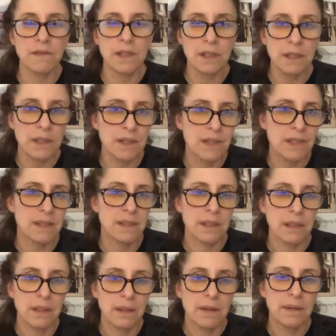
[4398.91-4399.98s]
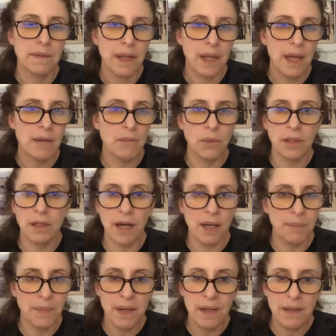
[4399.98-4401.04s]
years, and we're
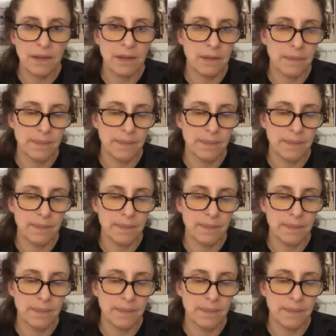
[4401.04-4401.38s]
not modern.